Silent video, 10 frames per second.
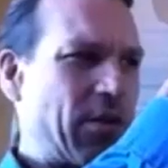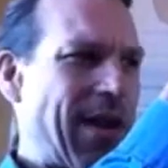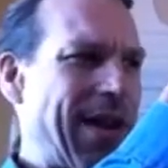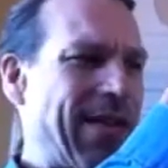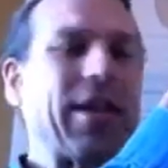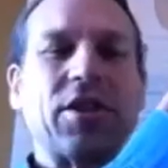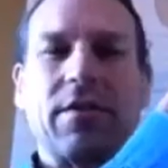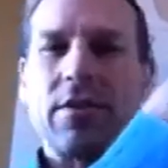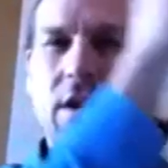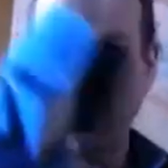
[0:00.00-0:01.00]
transition.
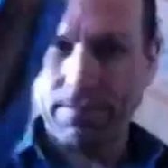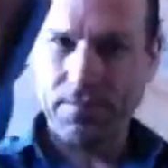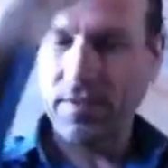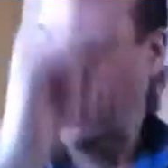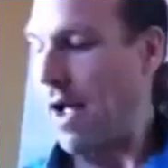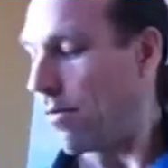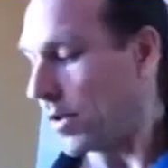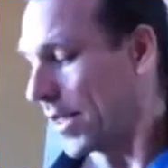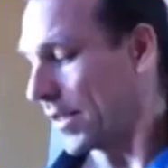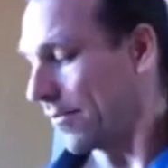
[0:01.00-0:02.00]
So now
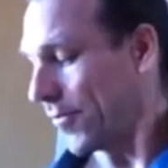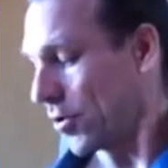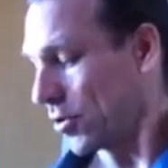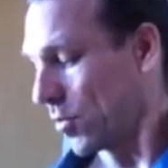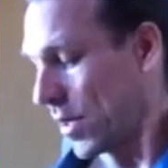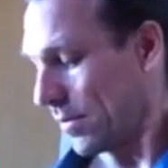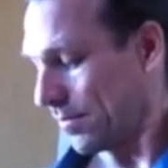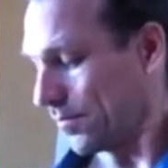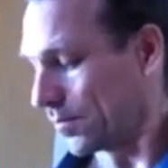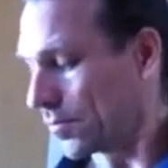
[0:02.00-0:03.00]
we'll take the first one.
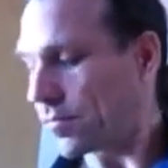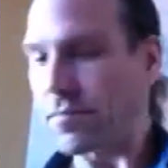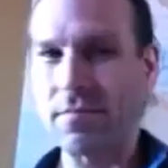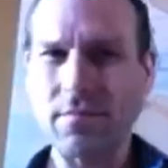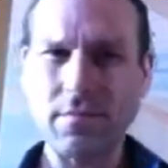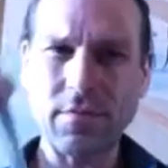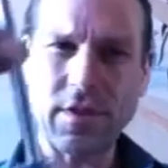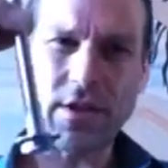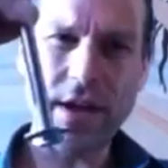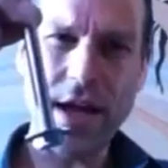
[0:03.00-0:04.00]

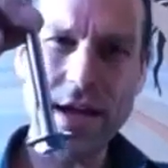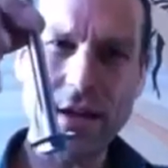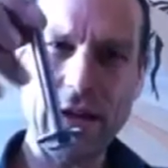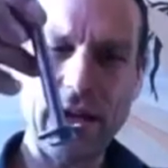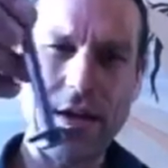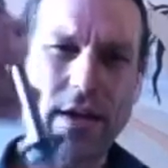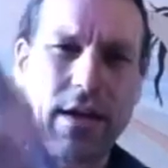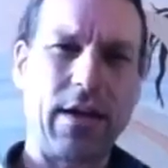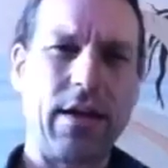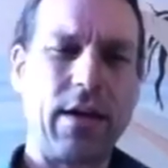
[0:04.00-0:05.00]
Okay.
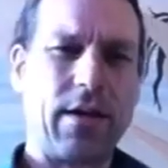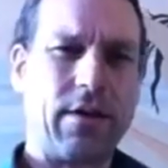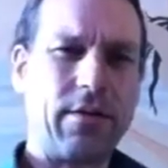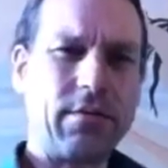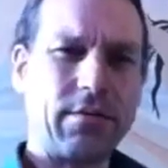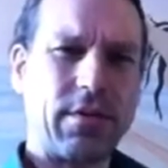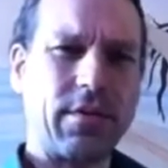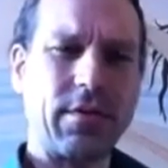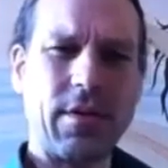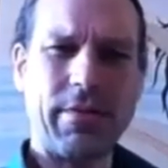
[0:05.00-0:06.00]
Now, this
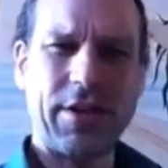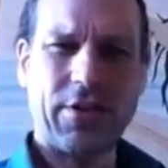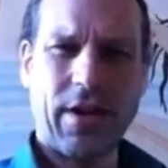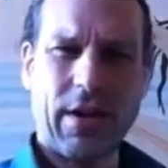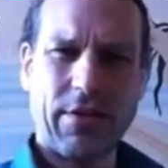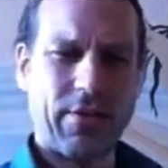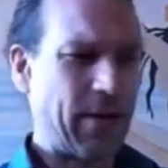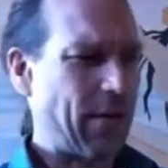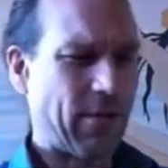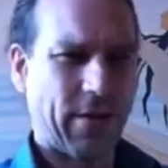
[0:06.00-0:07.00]
is going to be tricky
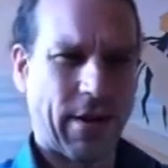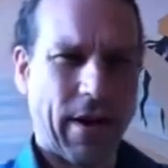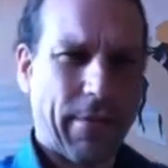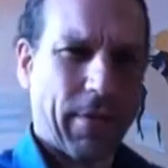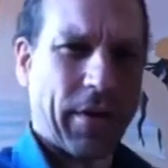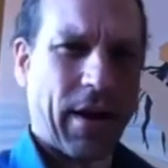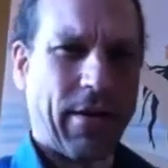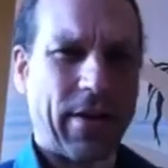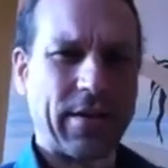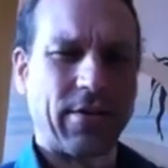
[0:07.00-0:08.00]
doing this on camera, but
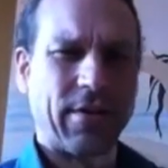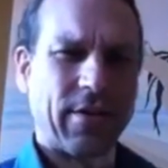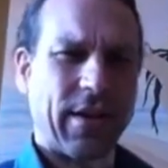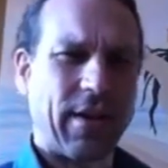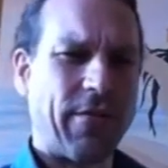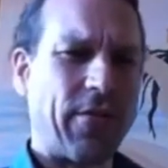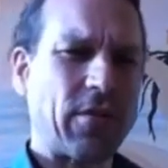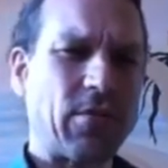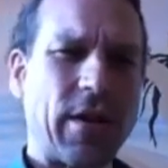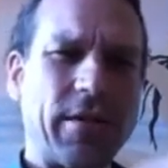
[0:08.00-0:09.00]
anyway, so you get the
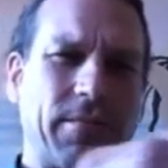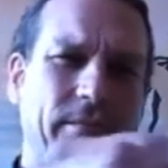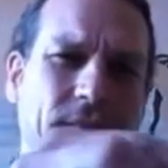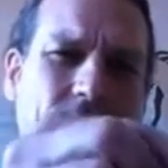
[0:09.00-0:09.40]
first one,